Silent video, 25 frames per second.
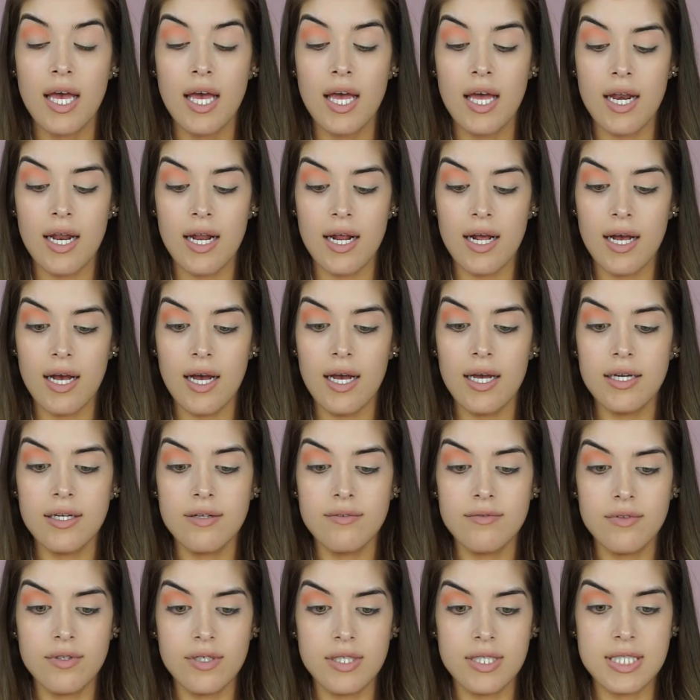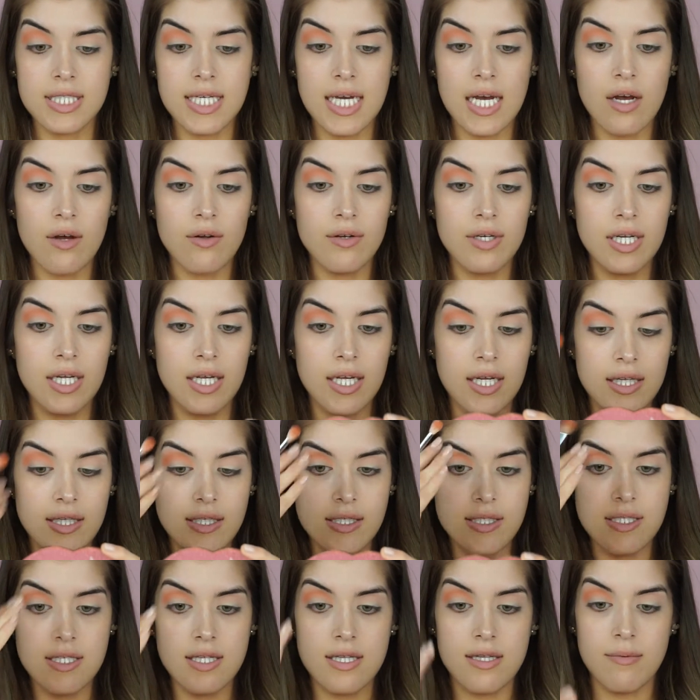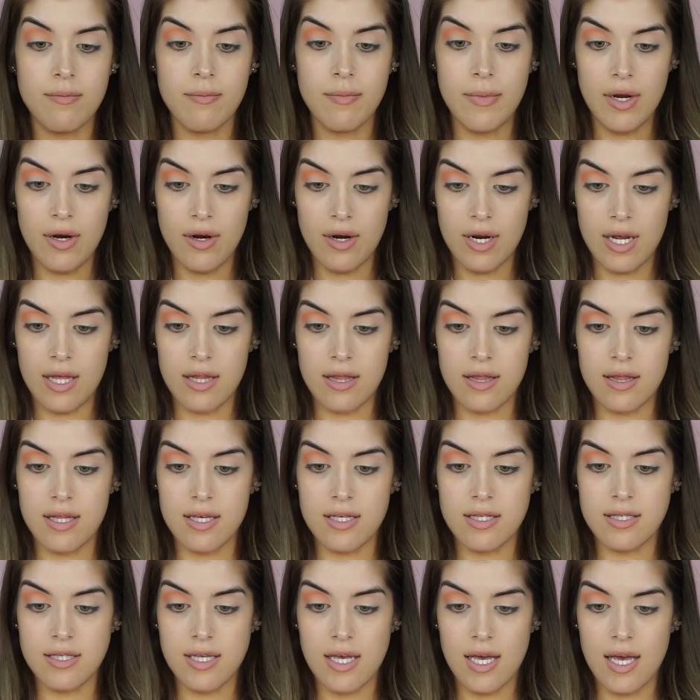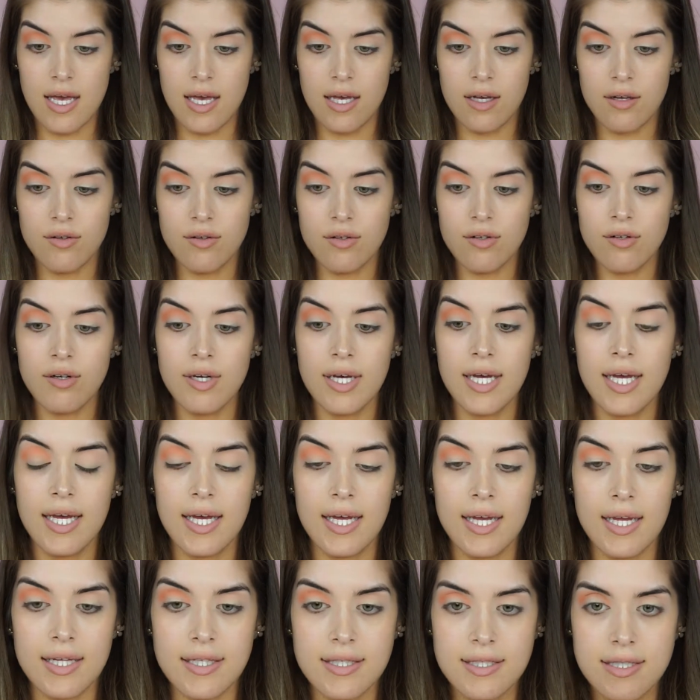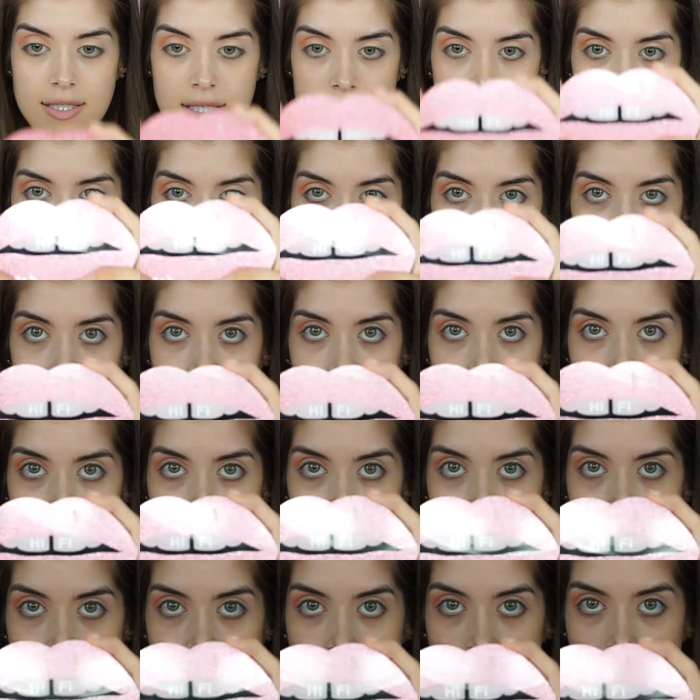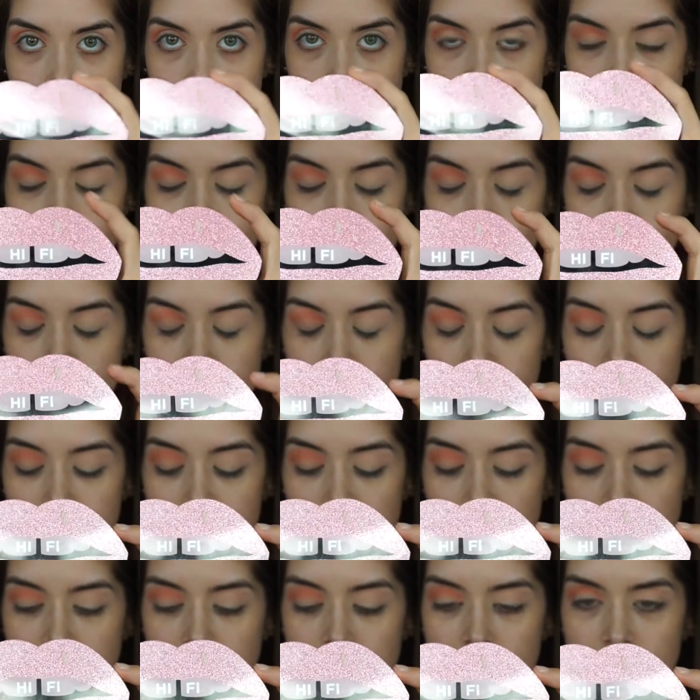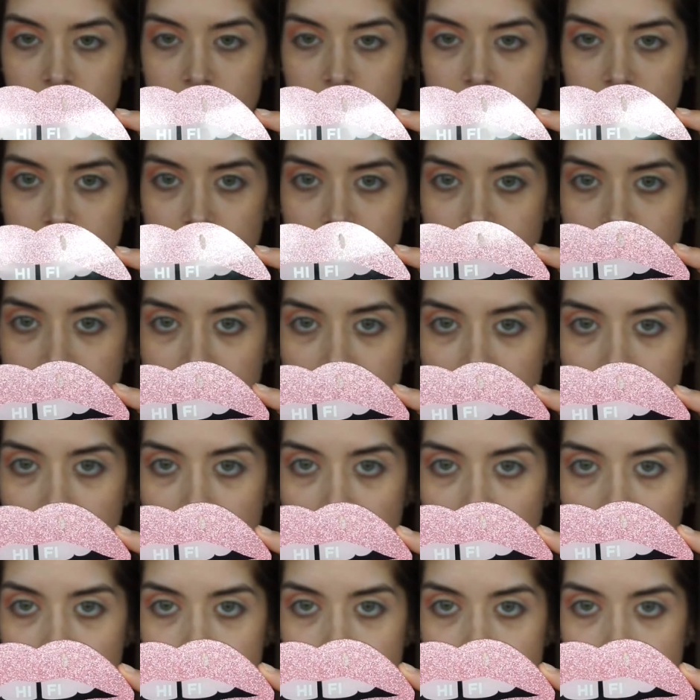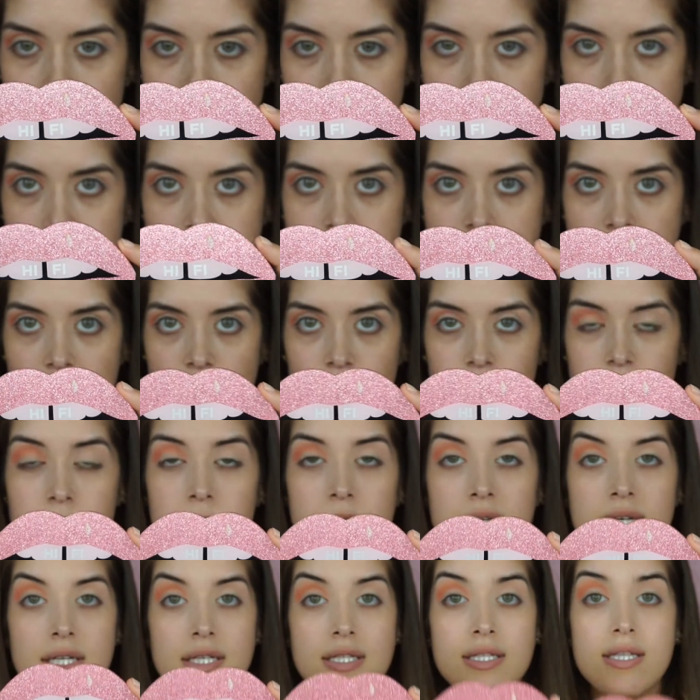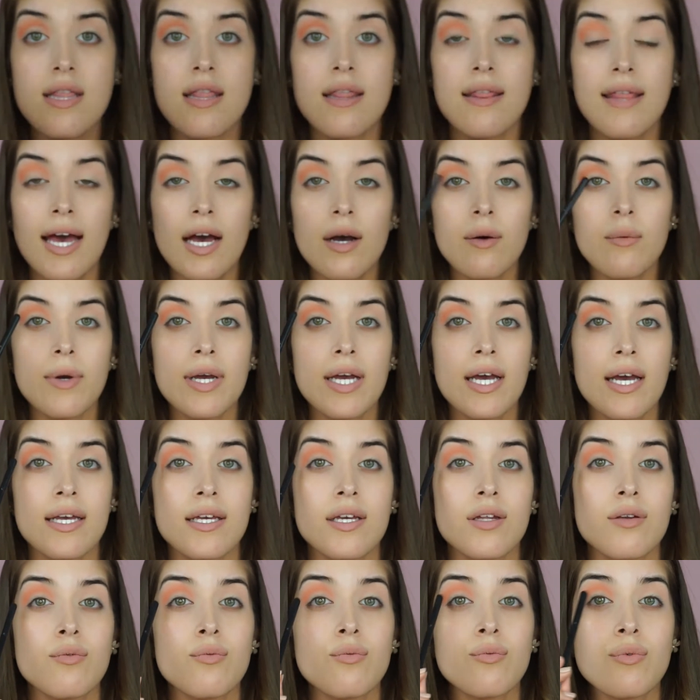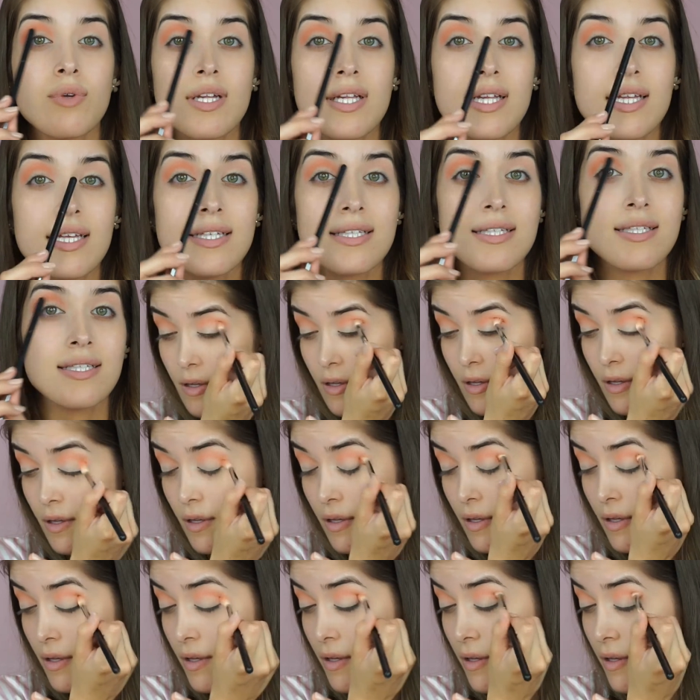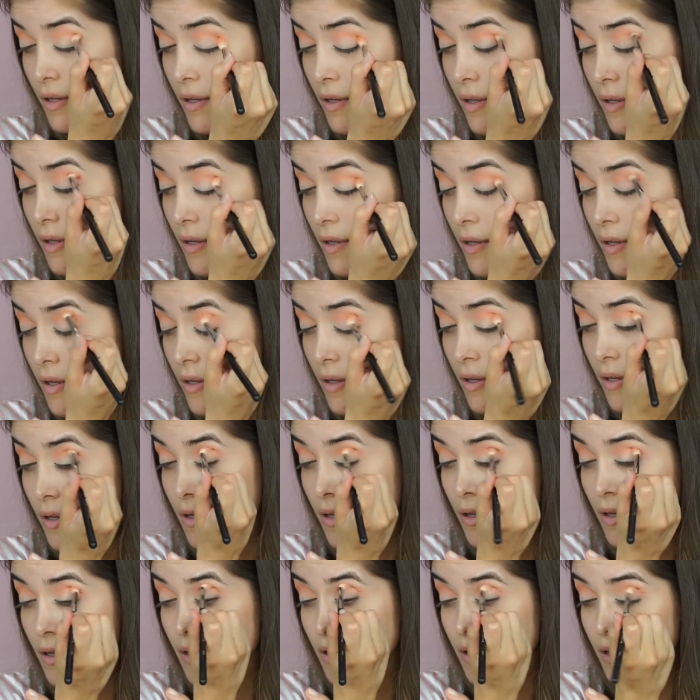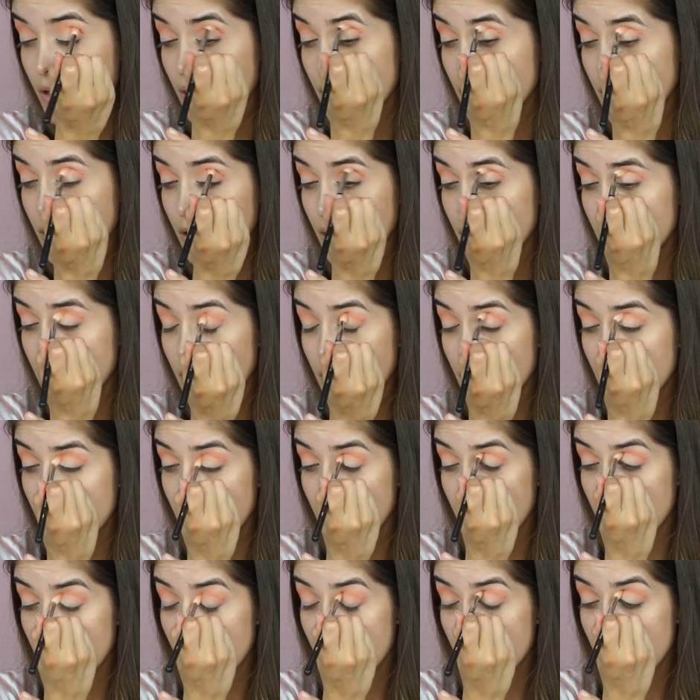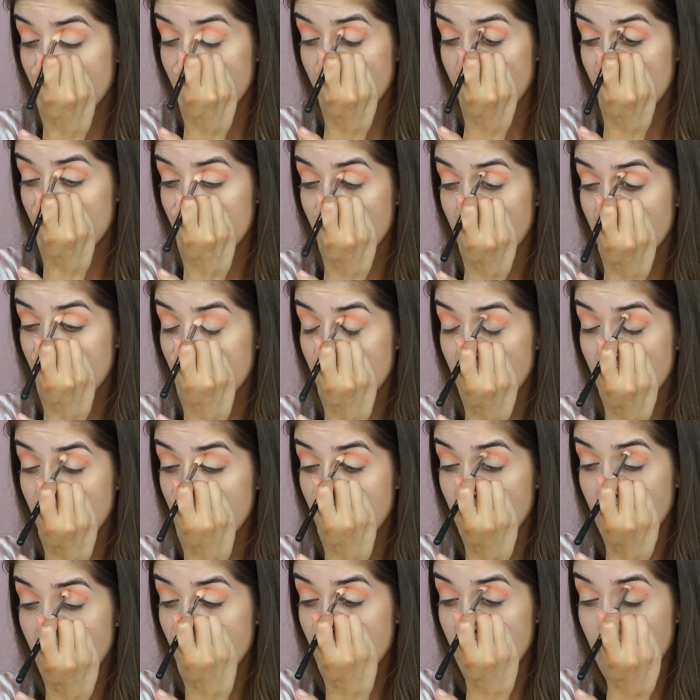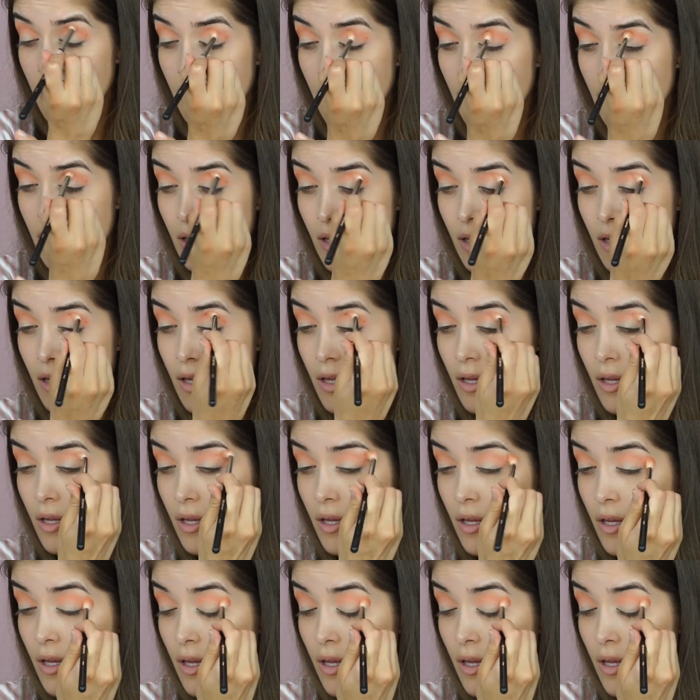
and I kind of look down into the mirror at this angle instead of having it right in front of me with my eyebrows down, because that way I can really see the shape of my crease. So with this shade, I barely have to pick up any